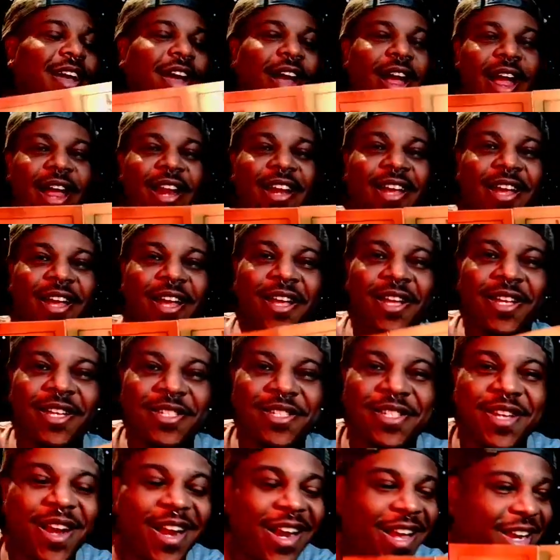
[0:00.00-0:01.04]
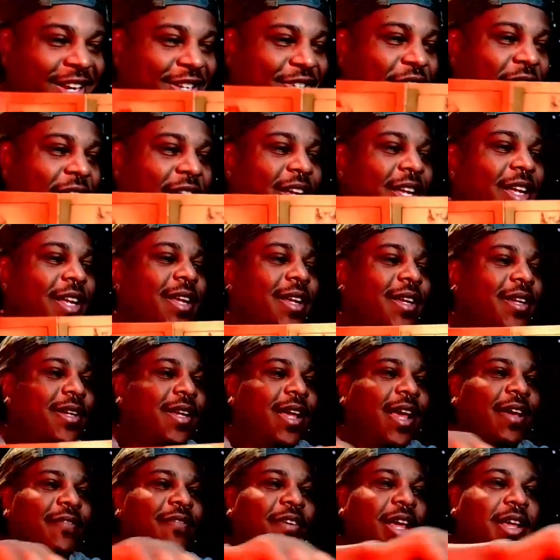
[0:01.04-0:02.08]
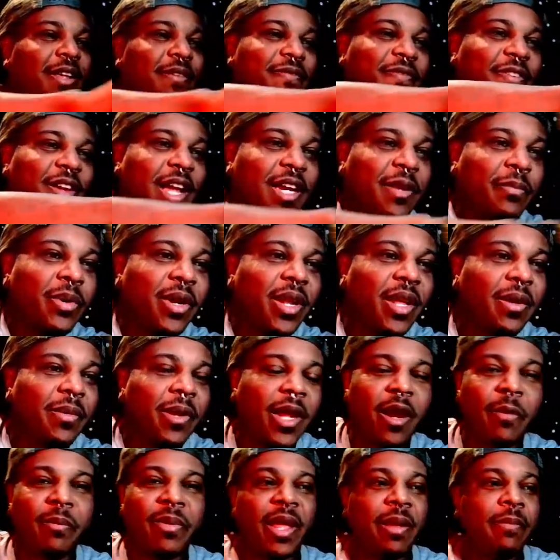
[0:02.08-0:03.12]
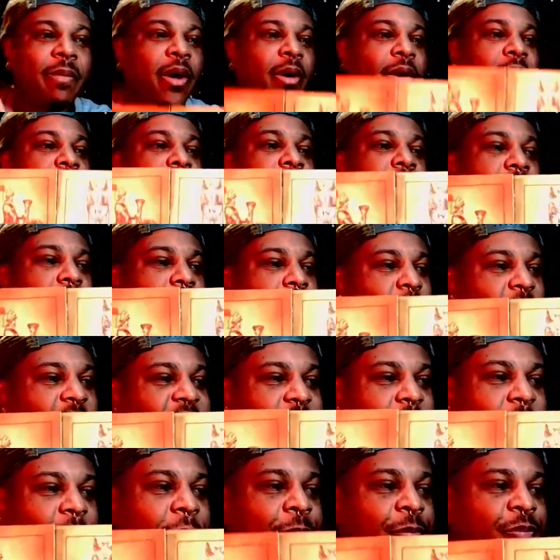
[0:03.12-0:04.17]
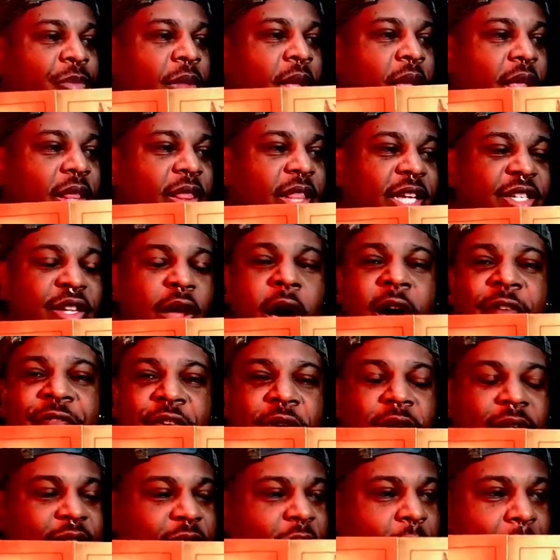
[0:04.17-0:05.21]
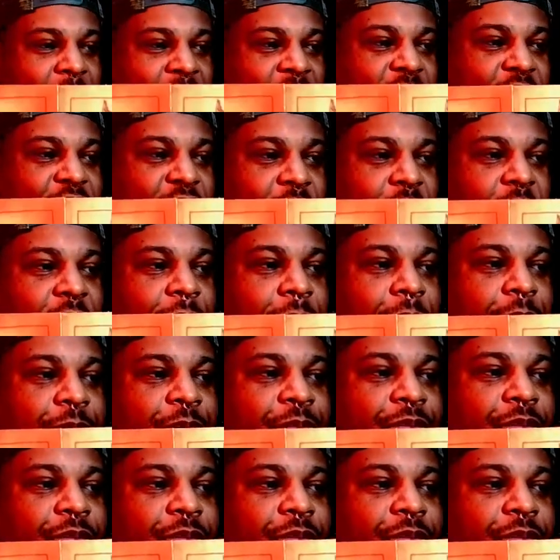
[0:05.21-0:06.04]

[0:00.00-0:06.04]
All right, uh, sorry, I got distracted. I, I forgot to put it in airplane mode. Anyway, so this offer is coming into you.